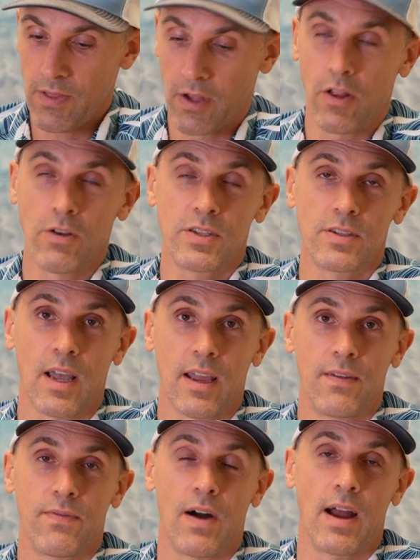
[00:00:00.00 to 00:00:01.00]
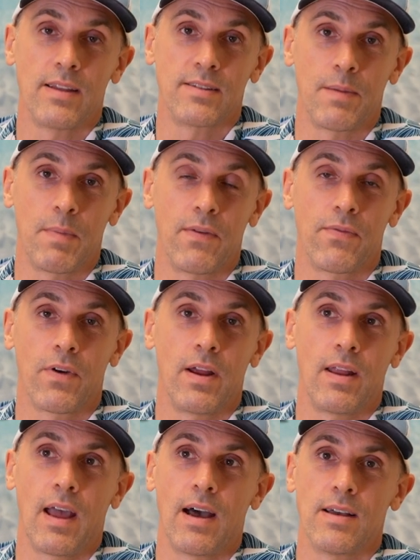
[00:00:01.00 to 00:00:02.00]
closest I could find is that my
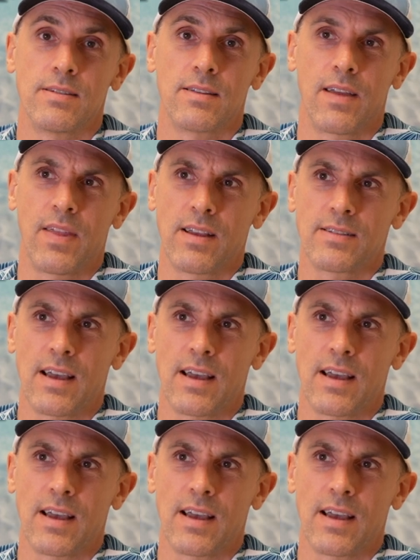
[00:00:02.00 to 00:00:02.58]
friend has, I think it's